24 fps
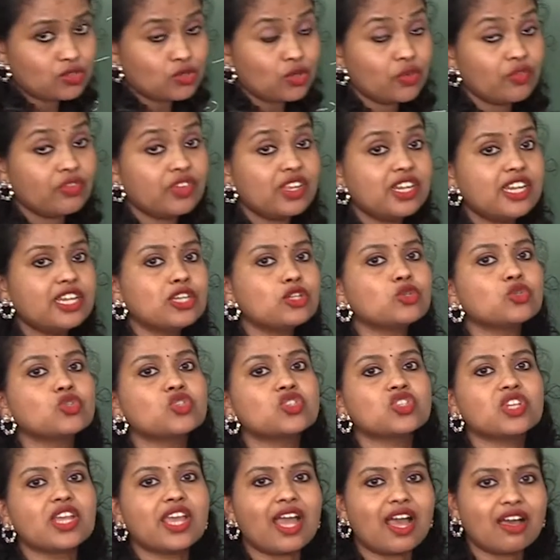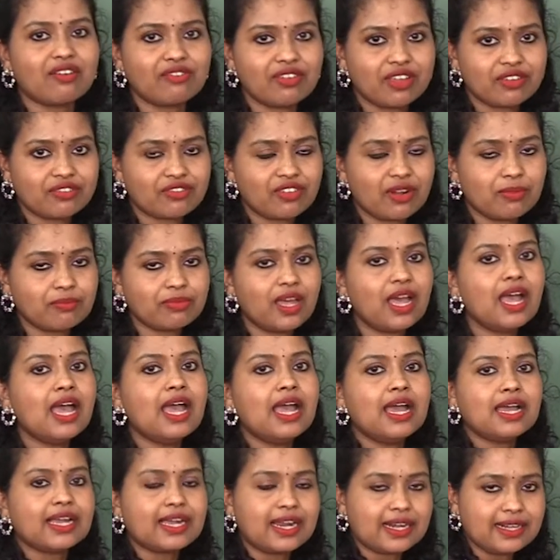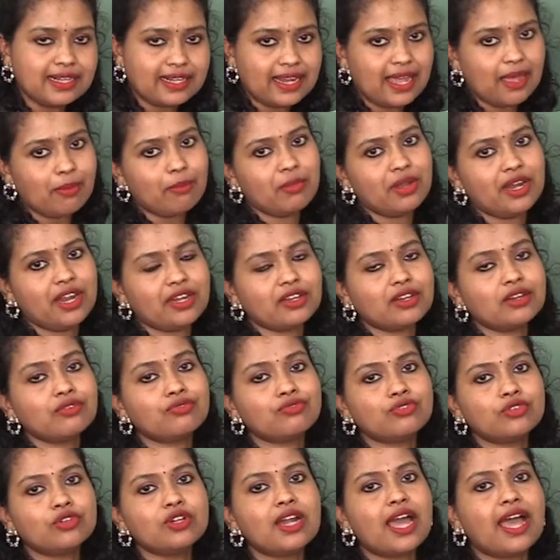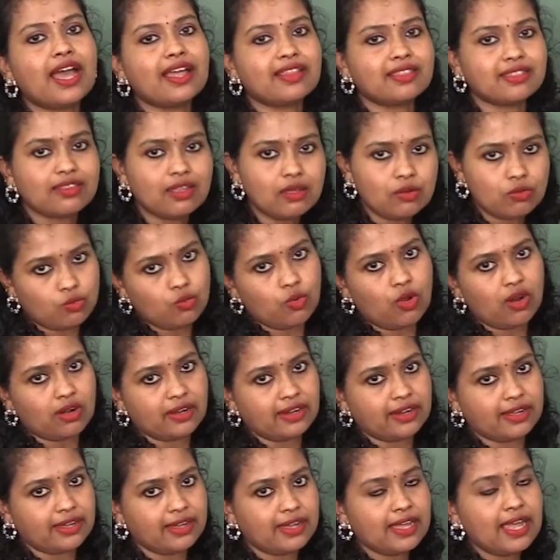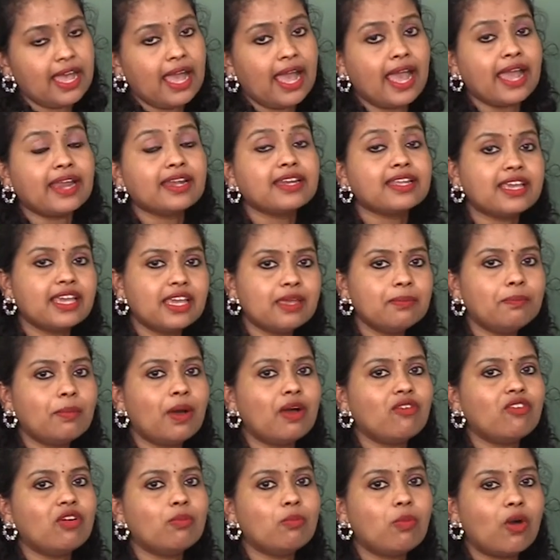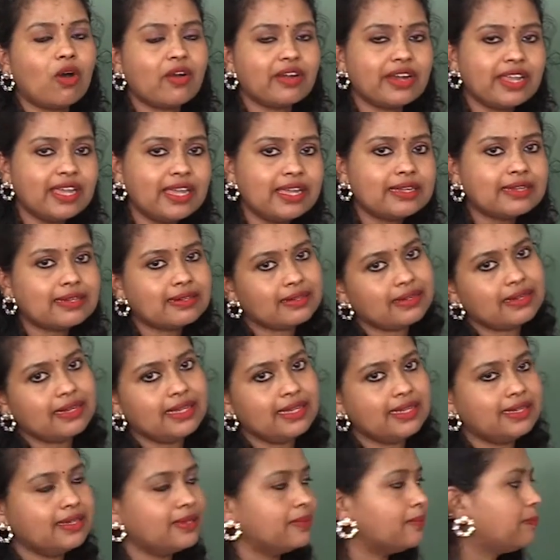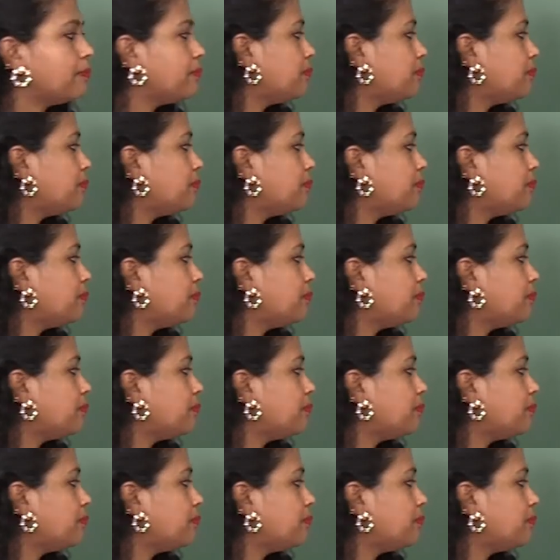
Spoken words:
So we need to stay away from the contaminated food and the water and keep our body clean.